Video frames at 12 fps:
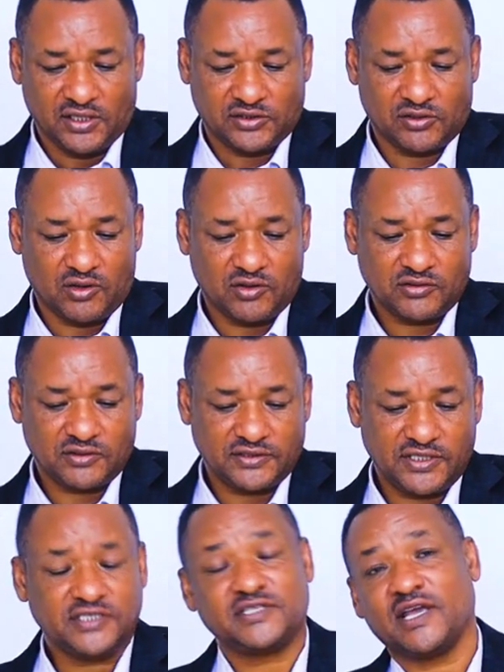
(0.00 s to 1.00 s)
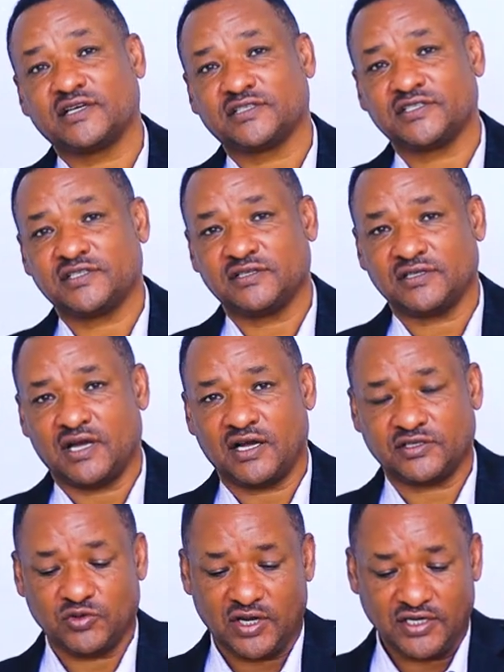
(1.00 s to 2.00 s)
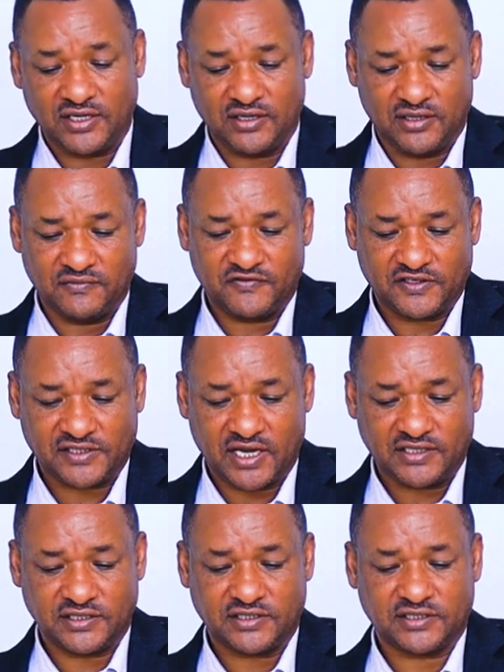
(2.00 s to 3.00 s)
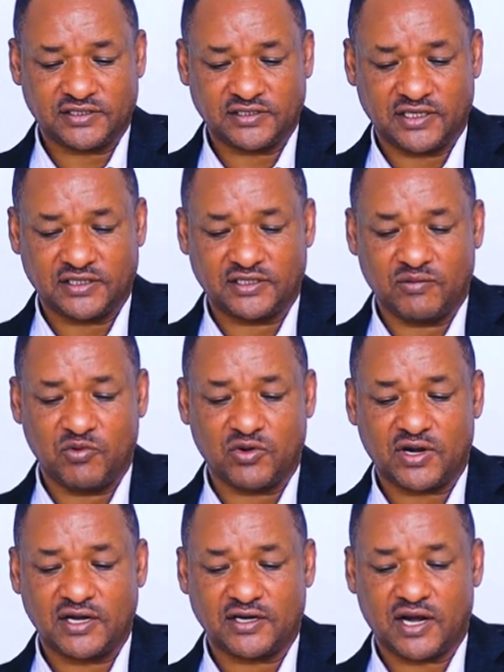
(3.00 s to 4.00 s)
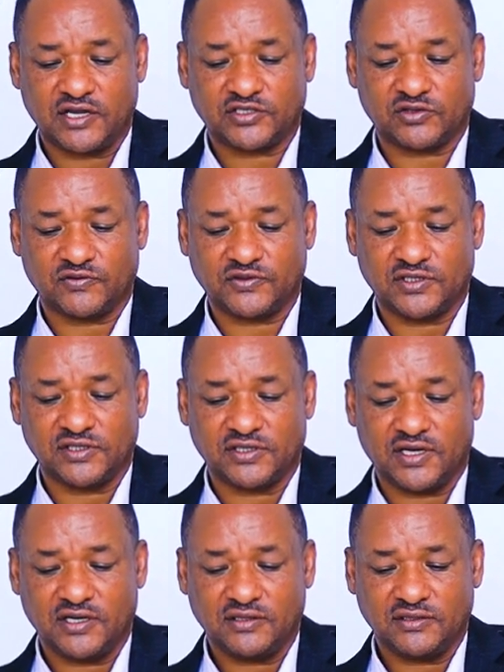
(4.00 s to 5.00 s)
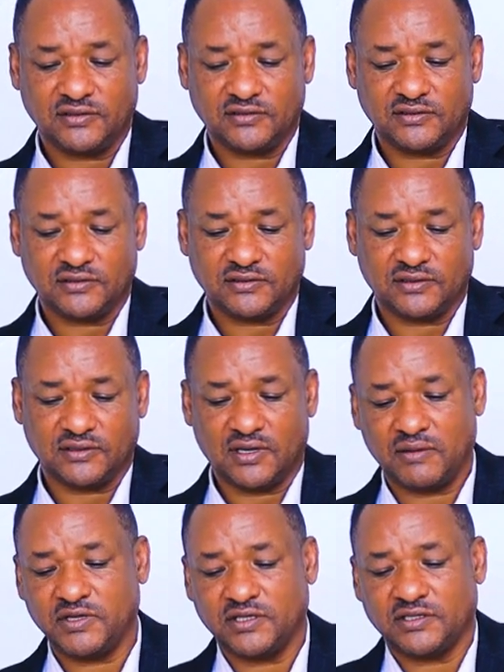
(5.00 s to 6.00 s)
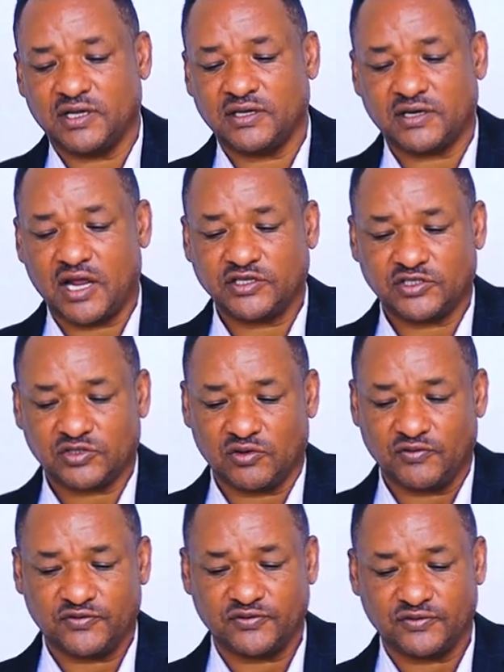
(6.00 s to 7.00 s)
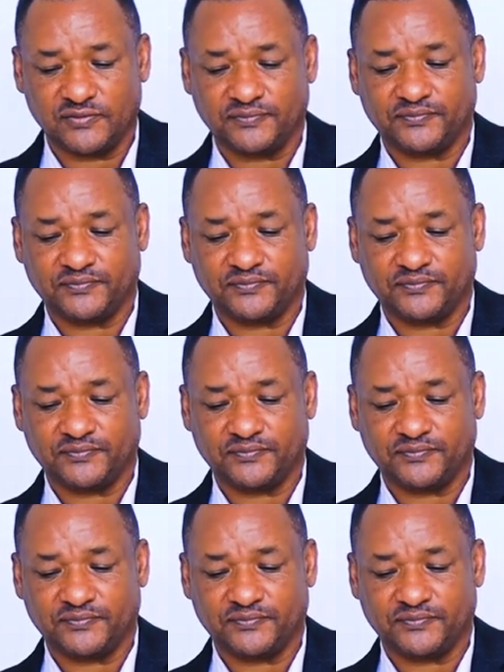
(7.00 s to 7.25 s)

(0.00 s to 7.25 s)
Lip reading: So this text actually emphasizes that the moral rights of children, the rights of